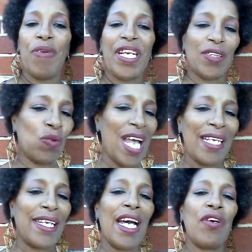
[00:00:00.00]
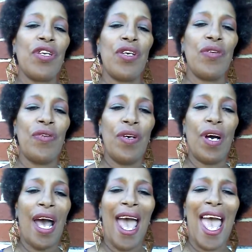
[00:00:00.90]
Because when I tell you,
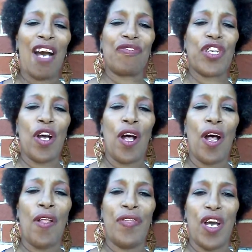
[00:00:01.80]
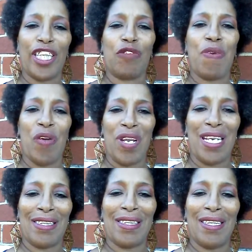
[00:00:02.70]
after the
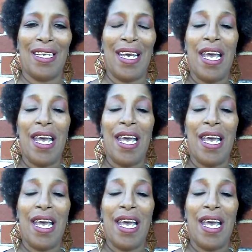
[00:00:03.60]
experience,